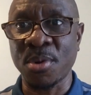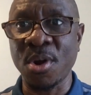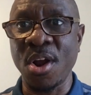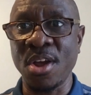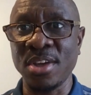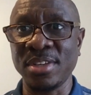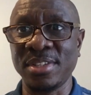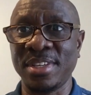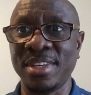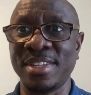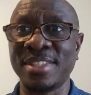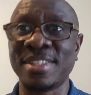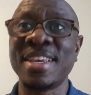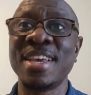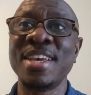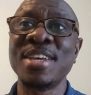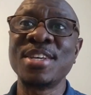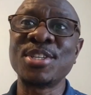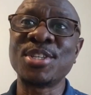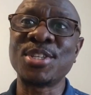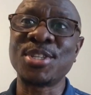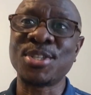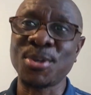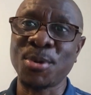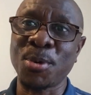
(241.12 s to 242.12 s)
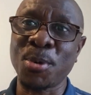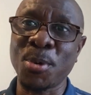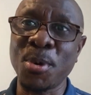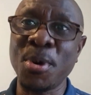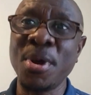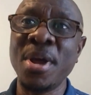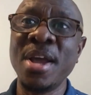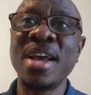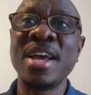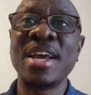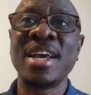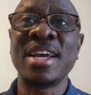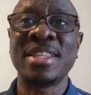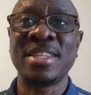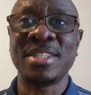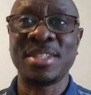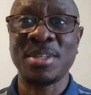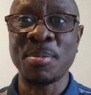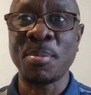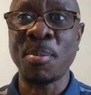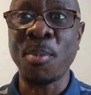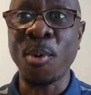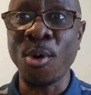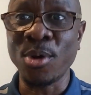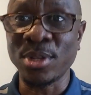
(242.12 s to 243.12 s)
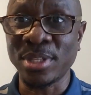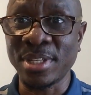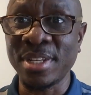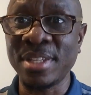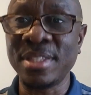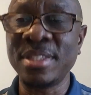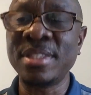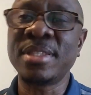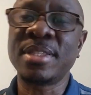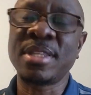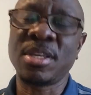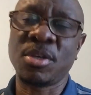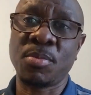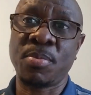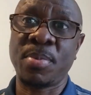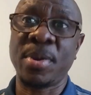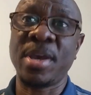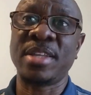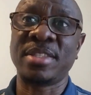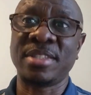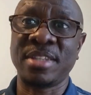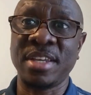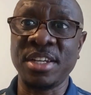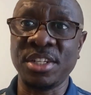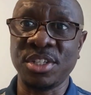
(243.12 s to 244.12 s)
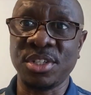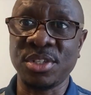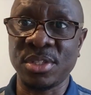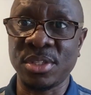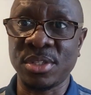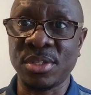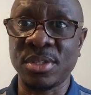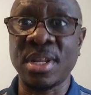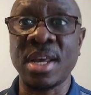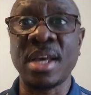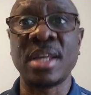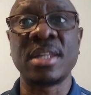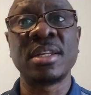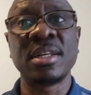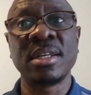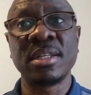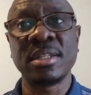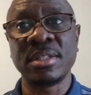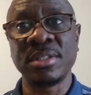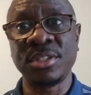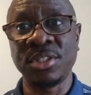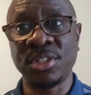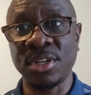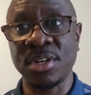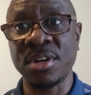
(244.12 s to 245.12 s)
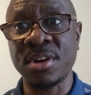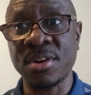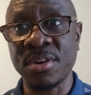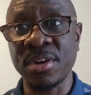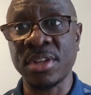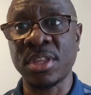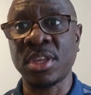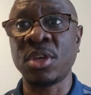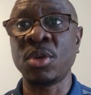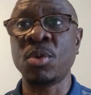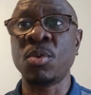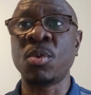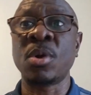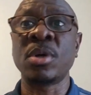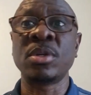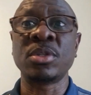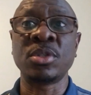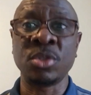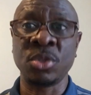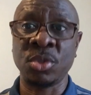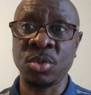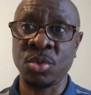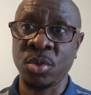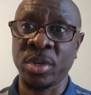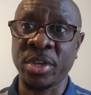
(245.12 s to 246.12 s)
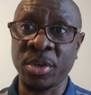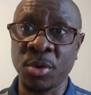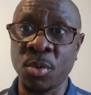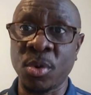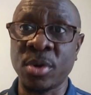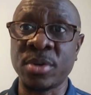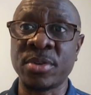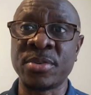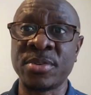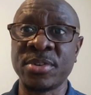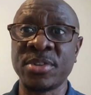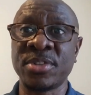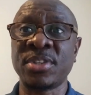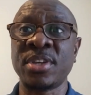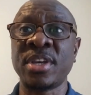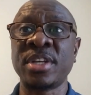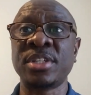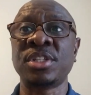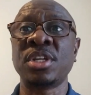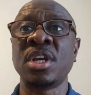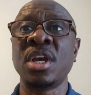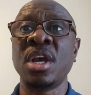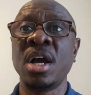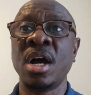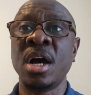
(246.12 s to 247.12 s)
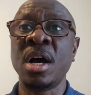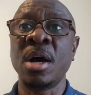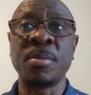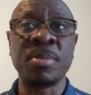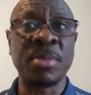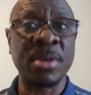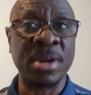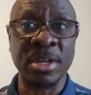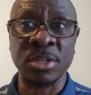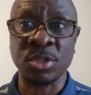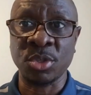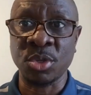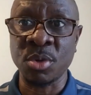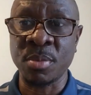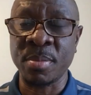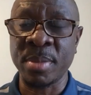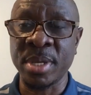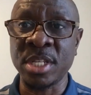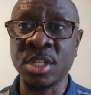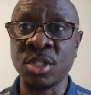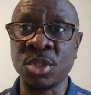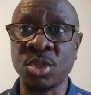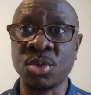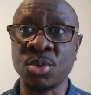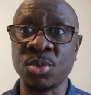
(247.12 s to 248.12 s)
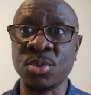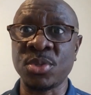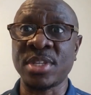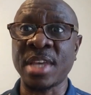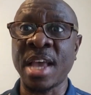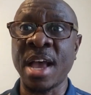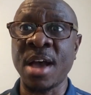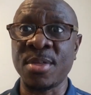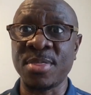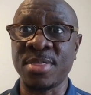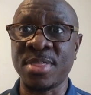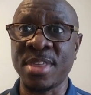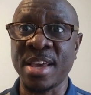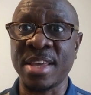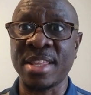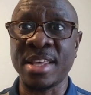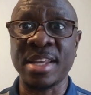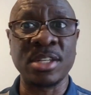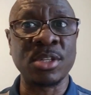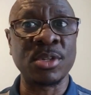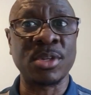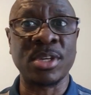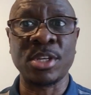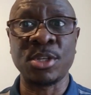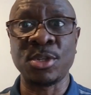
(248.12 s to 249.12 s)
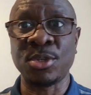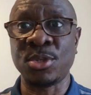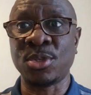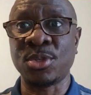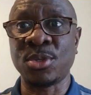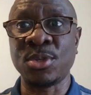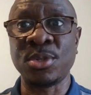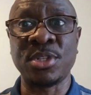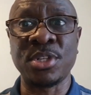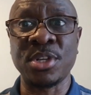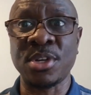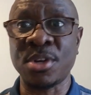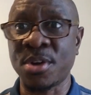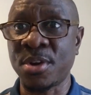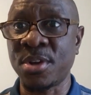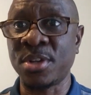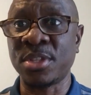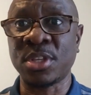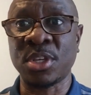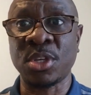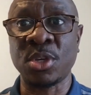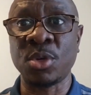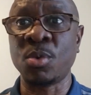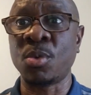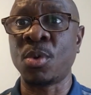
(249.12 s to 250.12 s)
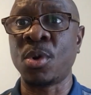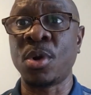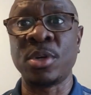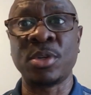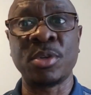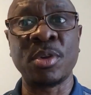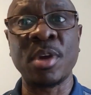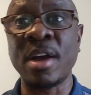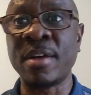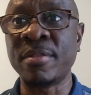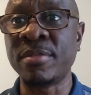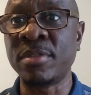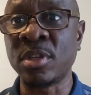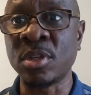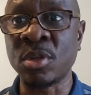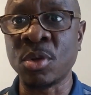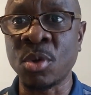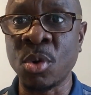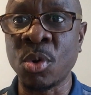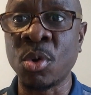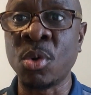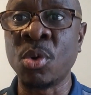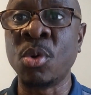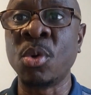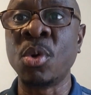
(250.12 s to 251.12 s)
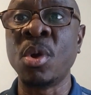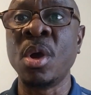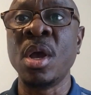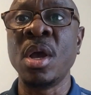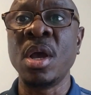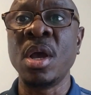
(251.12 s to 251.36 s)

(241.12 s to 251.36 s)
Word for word: process. So it is important that you pay attention to that. Generate keyword, do keyword research. Uh, there are so many tools out there that you can use to generate keywords. You have the Google